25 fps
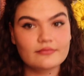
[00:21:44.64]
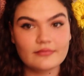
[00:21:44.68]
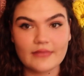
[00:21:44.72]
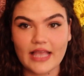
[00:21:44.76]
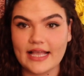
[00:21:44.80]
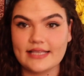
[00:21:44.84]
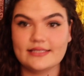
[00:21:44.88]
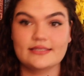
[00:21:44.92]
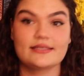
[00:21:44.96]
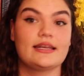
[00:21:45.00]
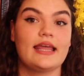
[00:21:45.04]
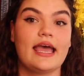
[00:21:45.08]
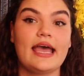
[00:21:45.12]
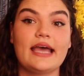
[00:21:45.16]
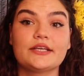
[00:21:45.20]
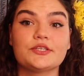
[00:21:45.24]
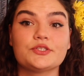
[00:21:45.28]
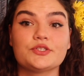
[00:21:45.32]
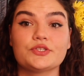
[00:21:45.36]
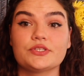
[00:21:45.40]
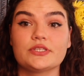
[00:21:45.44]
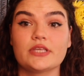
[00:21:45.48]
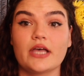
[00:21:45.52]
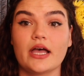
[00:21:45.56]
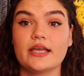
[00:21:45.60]

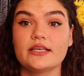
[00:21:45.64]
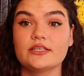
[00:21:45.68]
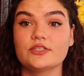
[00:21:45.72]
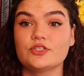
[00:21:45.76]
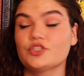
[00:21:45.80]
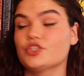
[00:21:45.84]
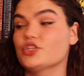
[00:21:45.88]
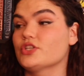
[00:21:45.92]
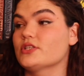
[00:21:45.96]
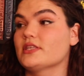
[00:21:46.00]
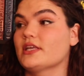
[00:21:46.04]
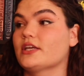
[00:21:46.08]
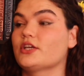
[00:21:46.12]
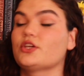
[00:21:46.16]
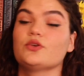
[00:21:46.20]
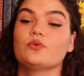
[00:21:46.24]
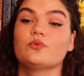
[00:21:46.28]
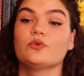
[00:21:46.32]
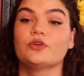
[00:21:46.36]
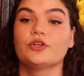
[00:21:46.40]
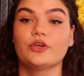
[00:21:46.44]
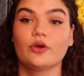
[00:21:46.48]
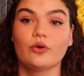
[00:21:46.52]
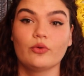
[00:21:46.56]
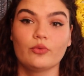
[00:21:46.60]
exercise, just like you
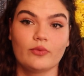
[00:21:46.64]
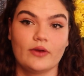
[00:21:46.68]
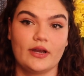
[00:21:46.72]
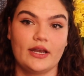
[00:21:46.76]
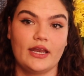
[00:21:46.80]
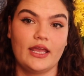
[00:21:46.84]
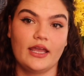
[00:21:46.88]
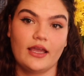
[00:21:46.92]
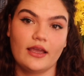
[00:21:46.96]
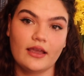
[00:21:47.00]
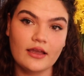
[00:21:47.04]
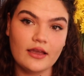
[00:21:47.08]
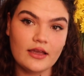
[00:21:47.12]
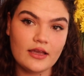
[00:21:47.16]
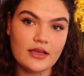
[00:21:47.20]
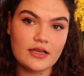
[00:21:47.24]
would go running.